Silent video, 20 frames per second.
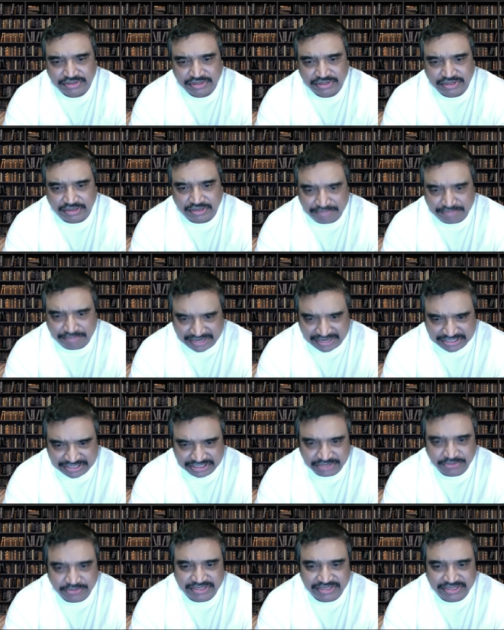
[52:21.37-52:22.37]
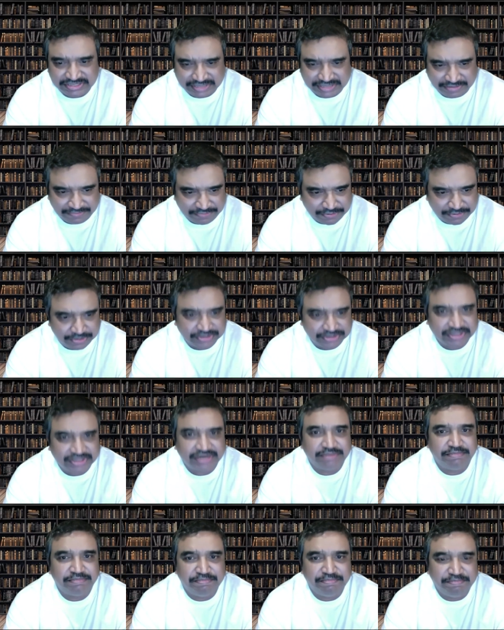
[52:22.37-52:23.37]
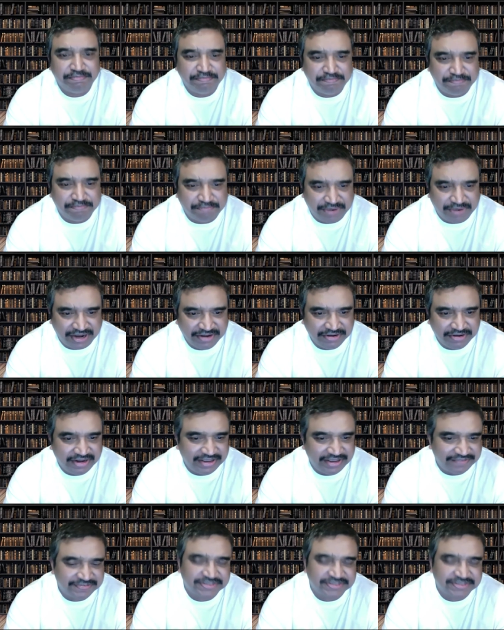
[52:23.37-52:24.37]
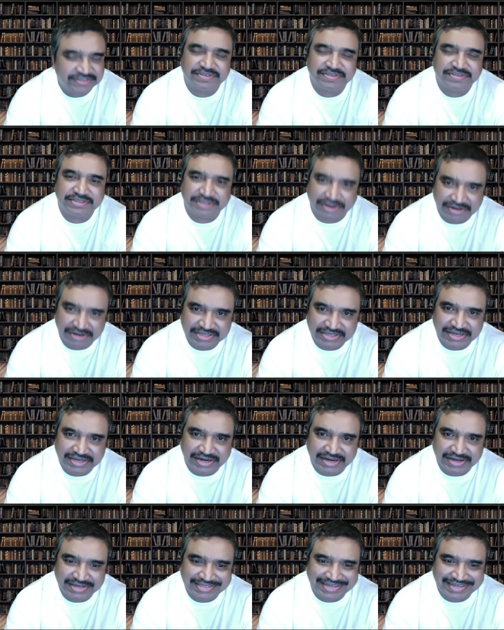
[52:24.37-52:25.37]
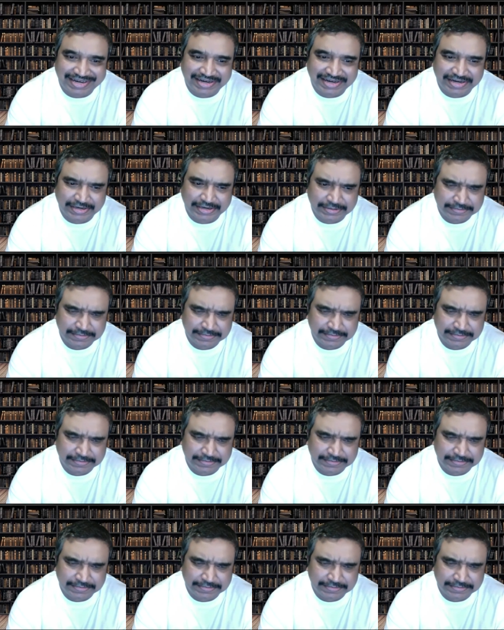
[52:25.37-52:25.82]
compassion will step forth and bring gifts of solace and understanding.